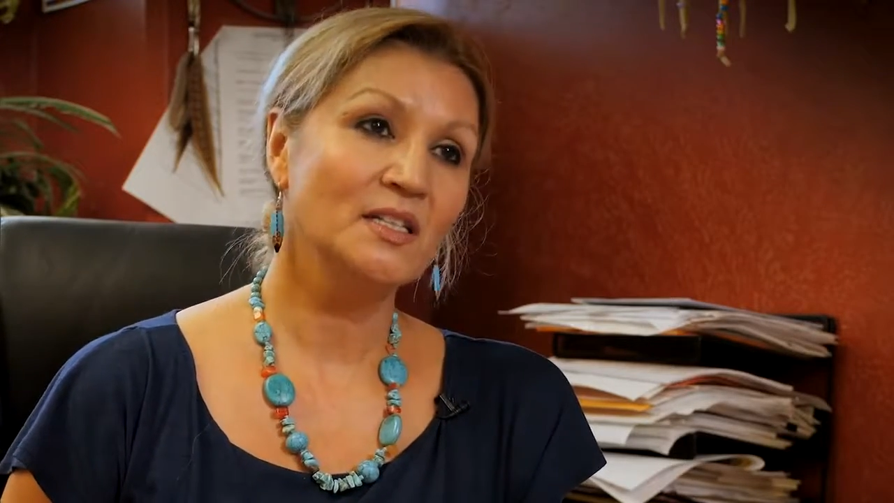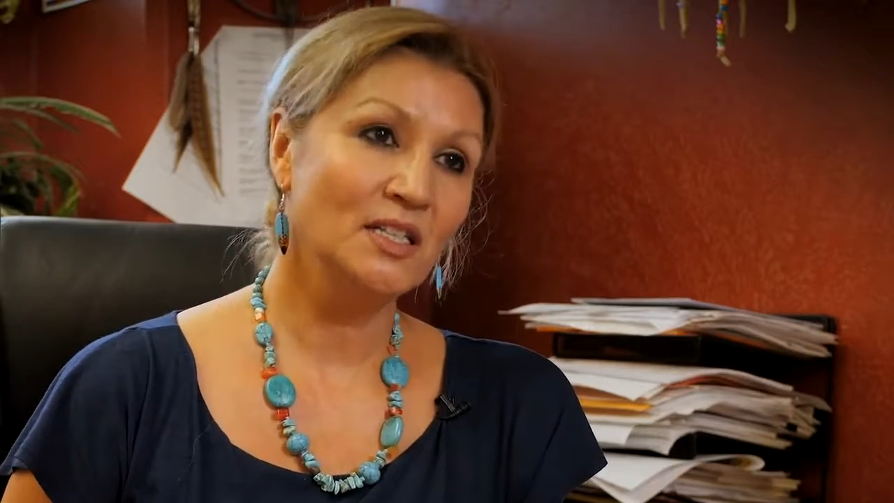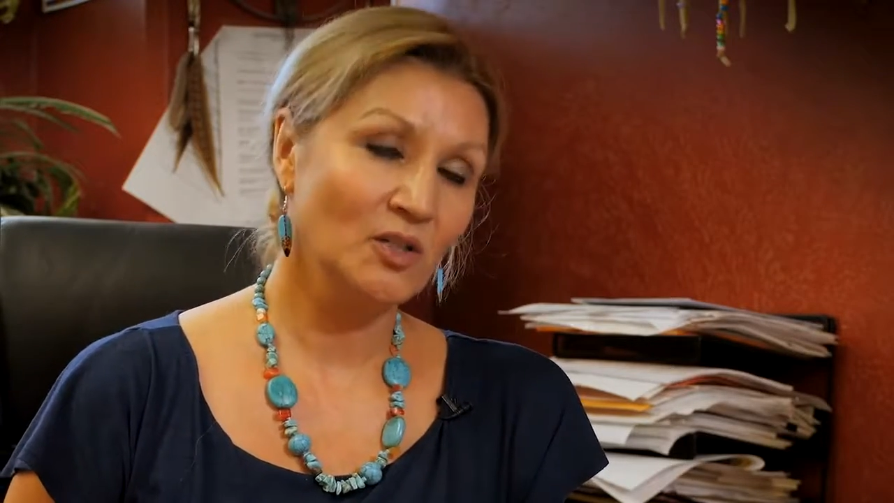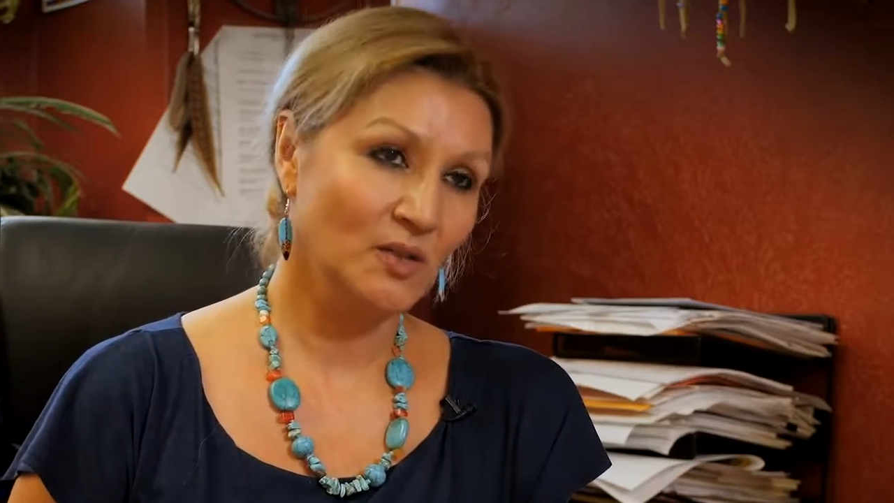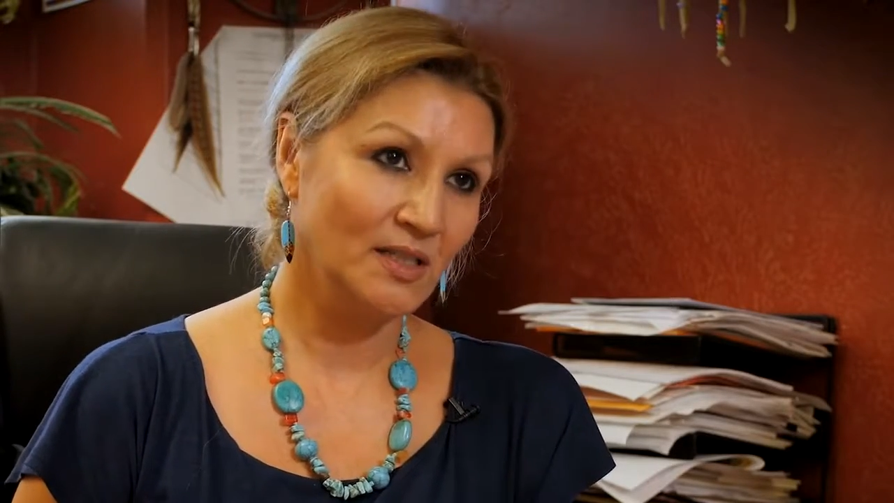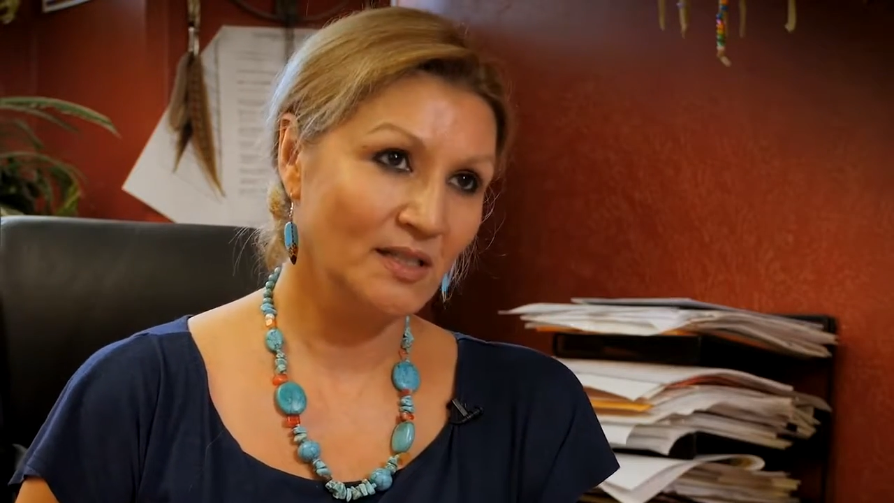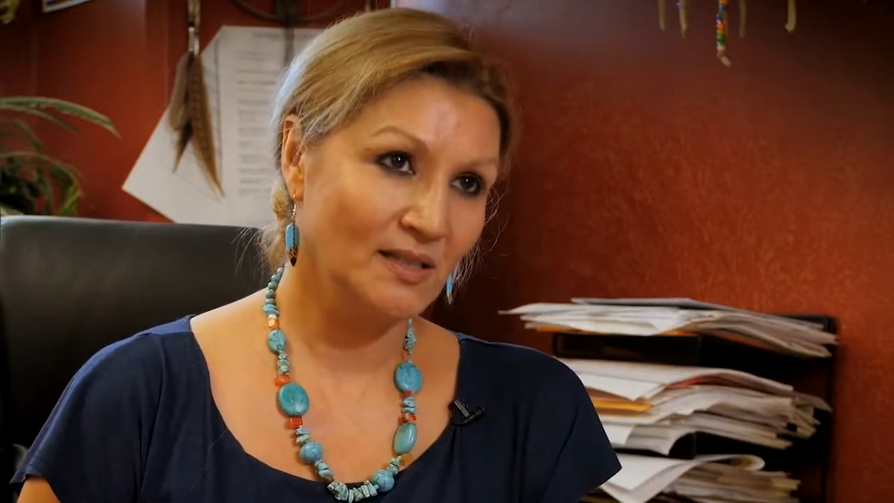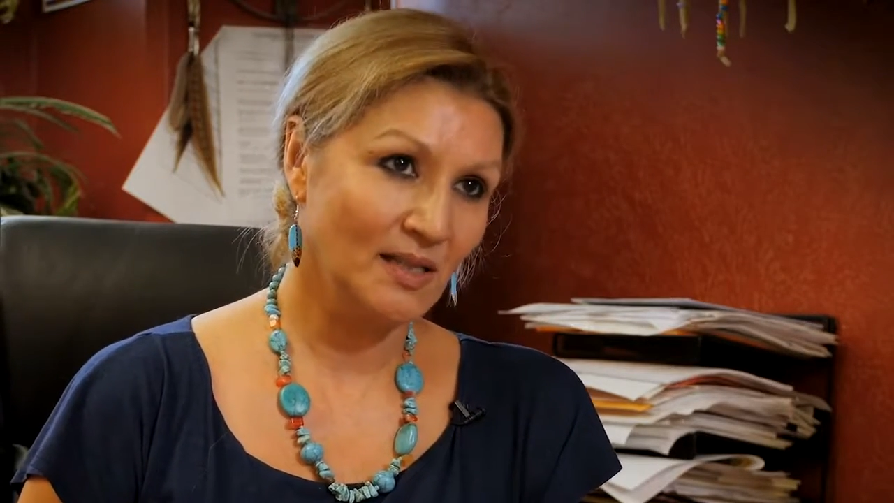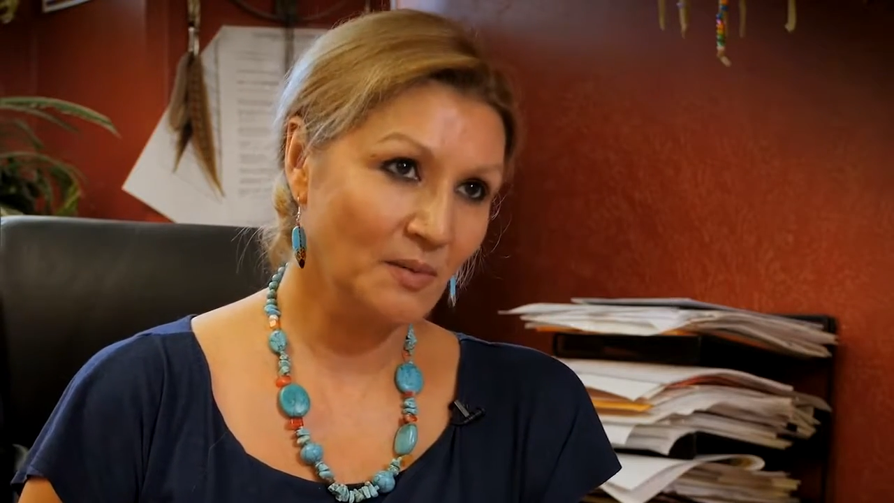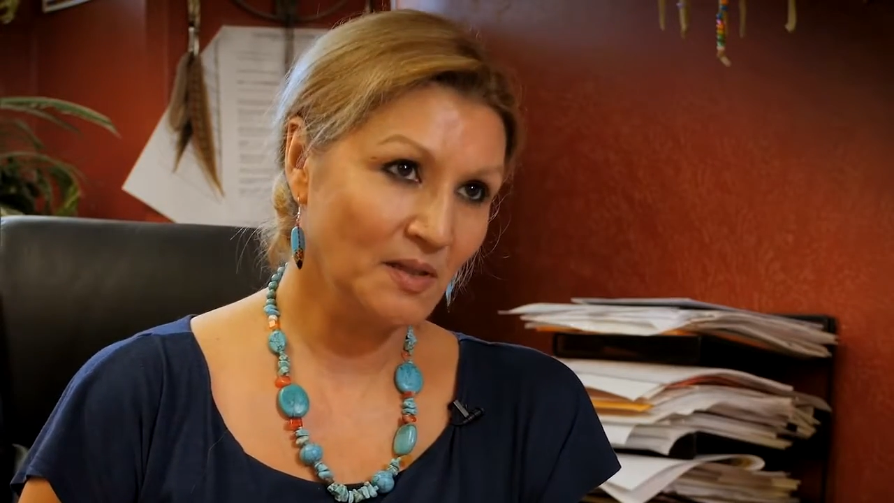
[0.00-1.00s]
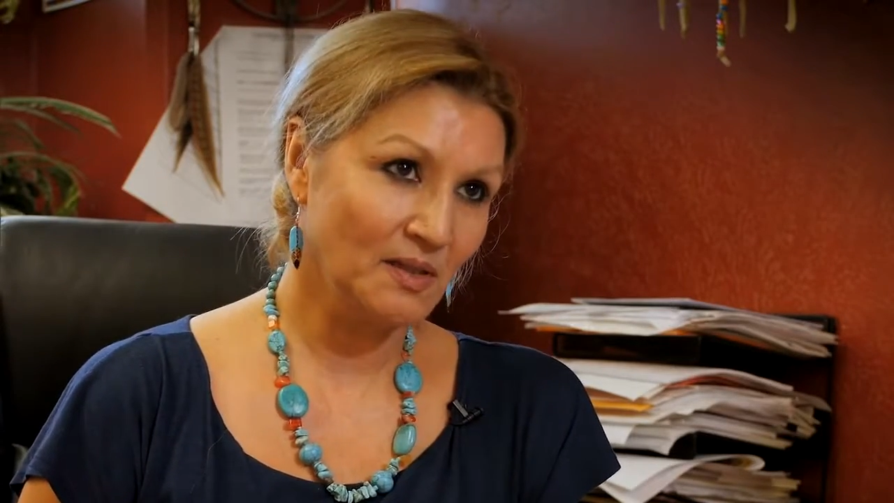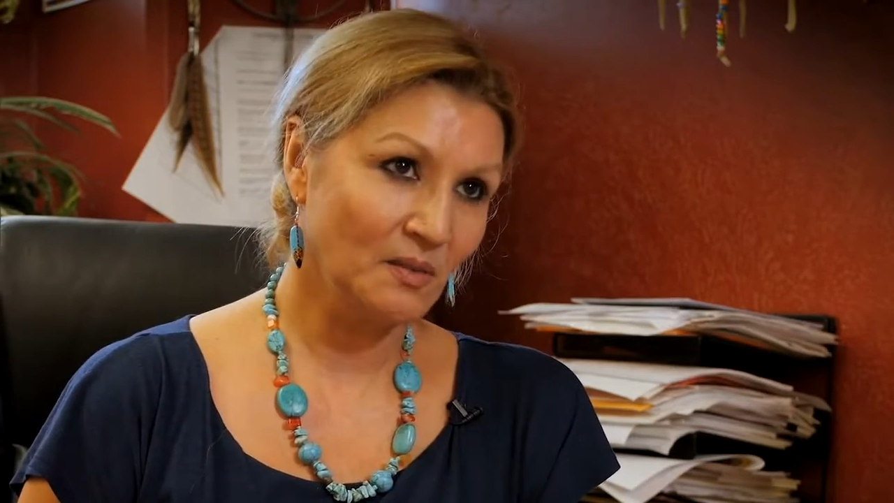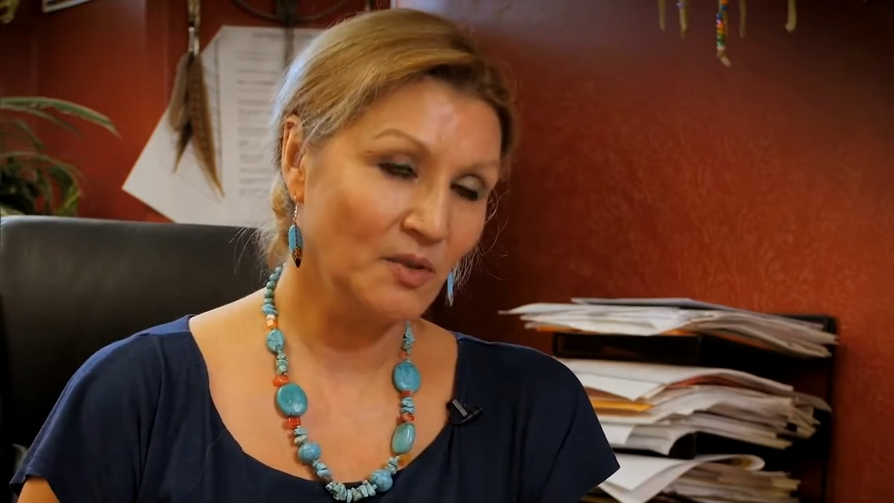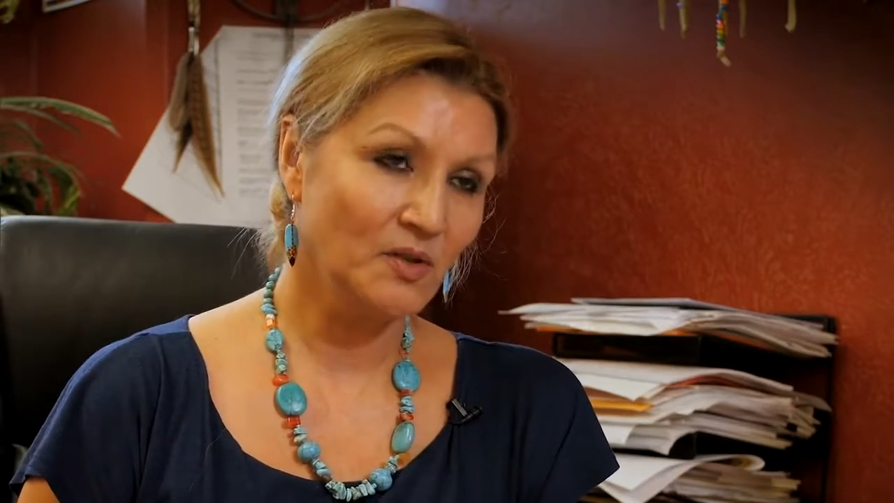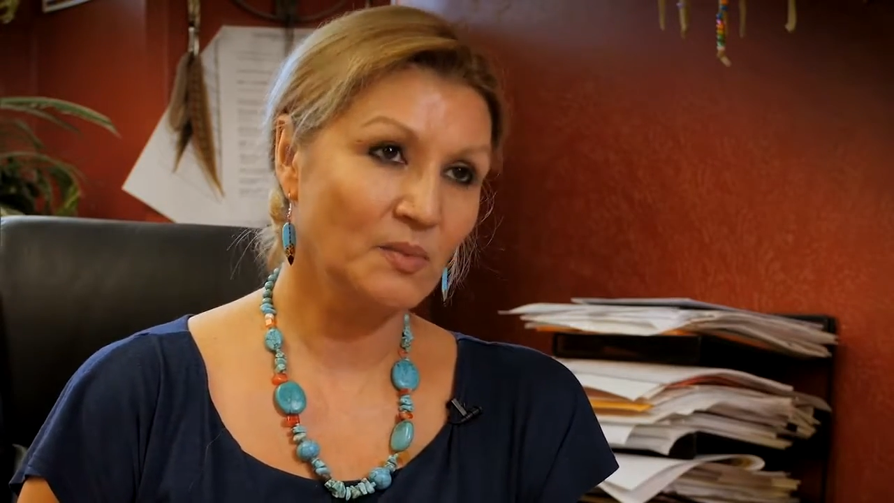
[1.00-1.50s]
decreasing
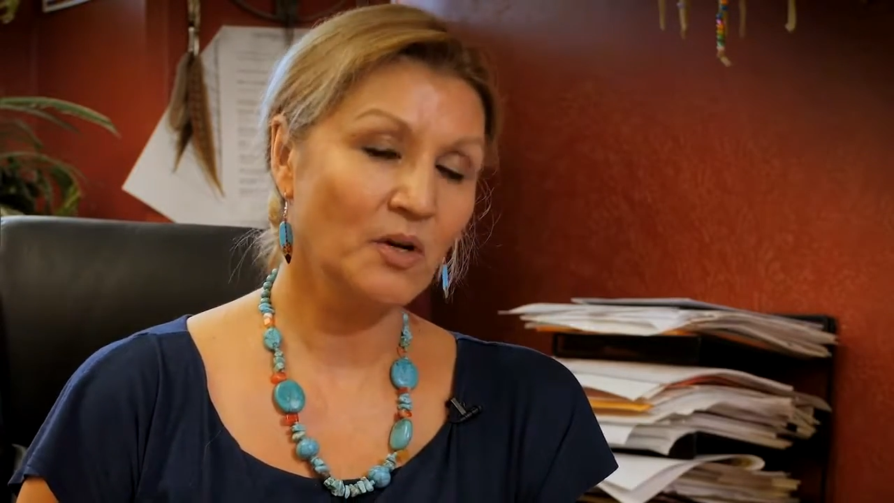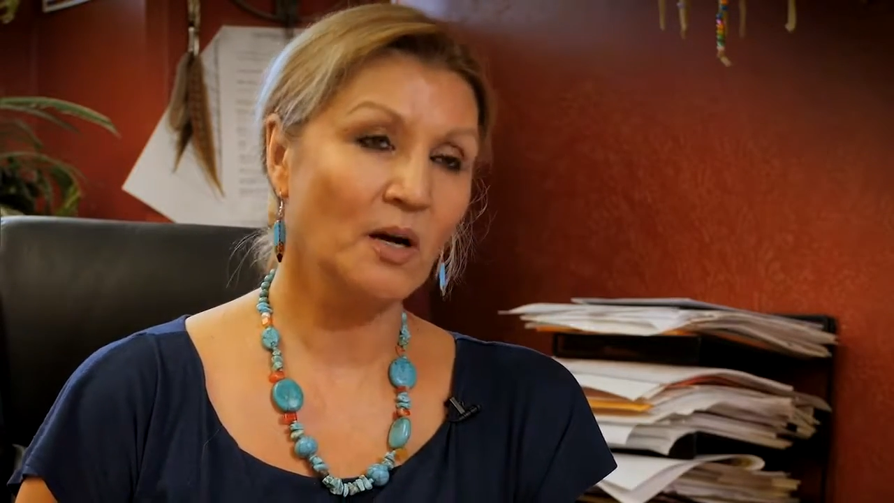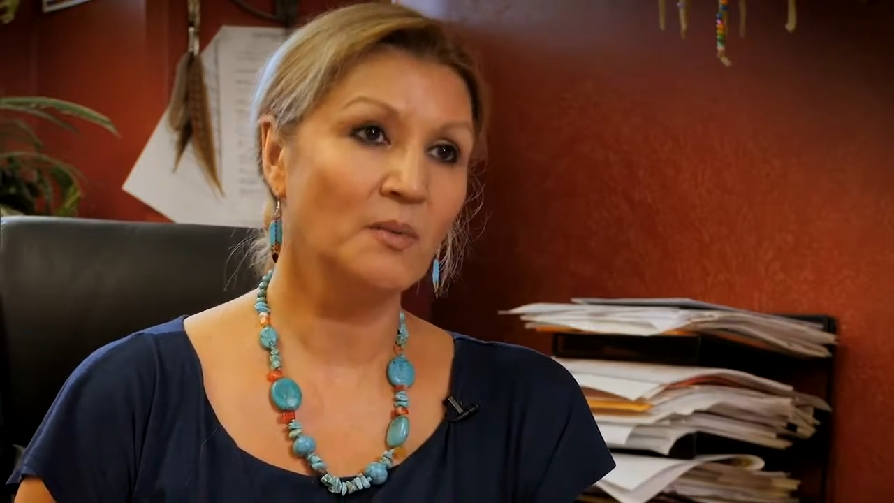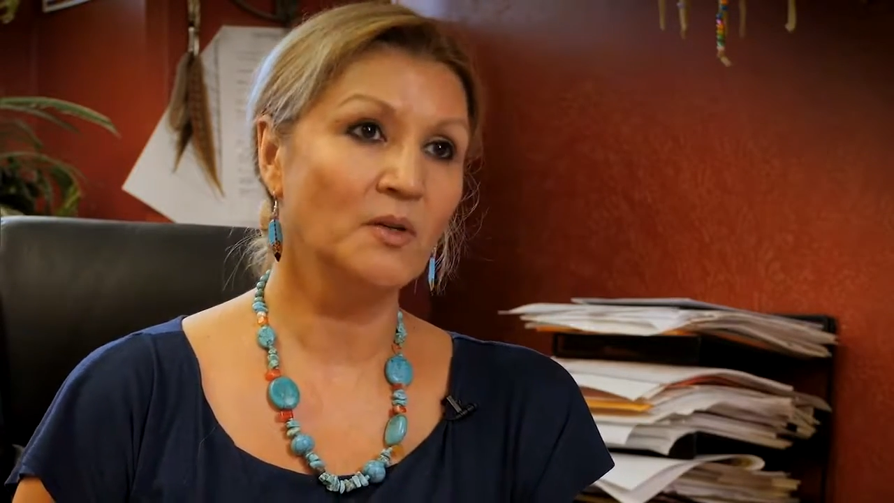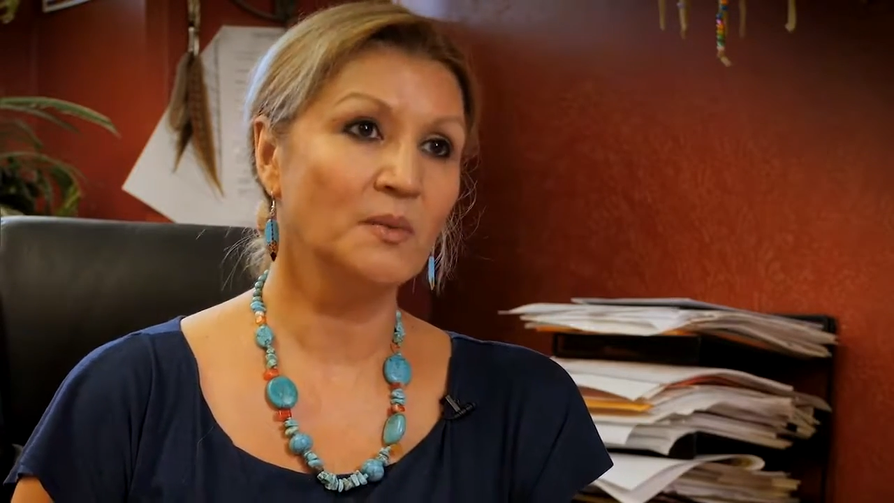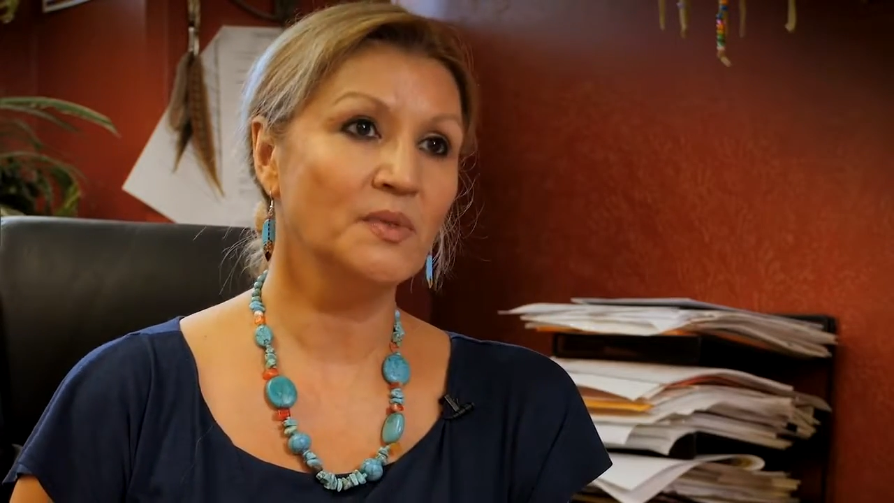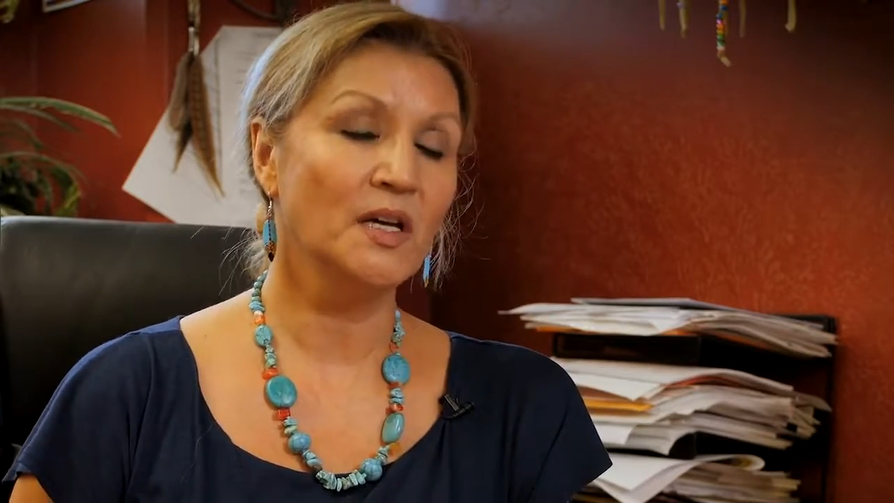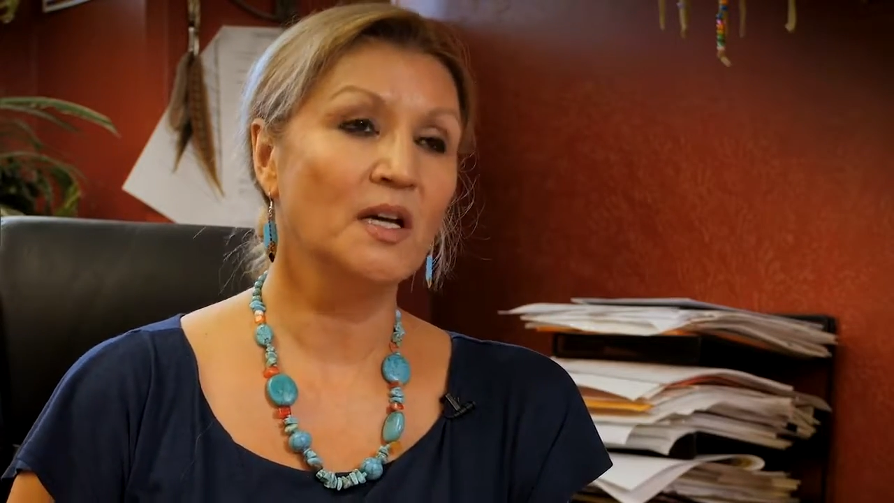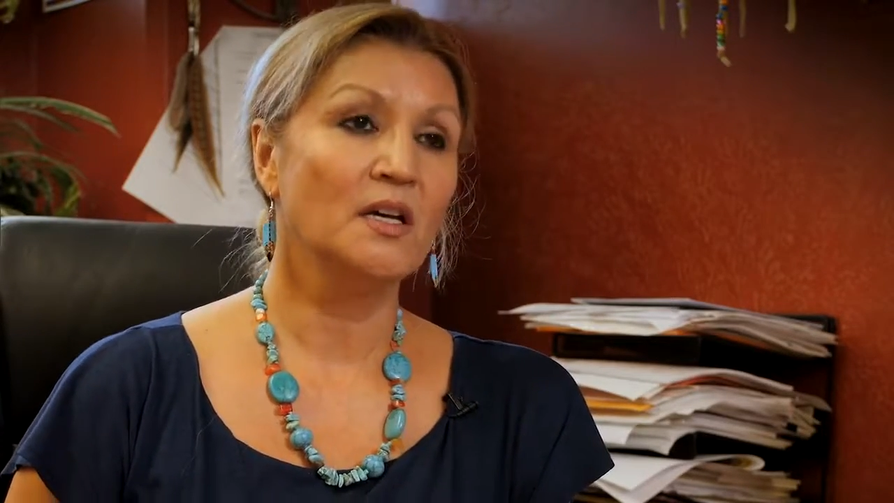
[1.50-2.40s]
substance abuse problems,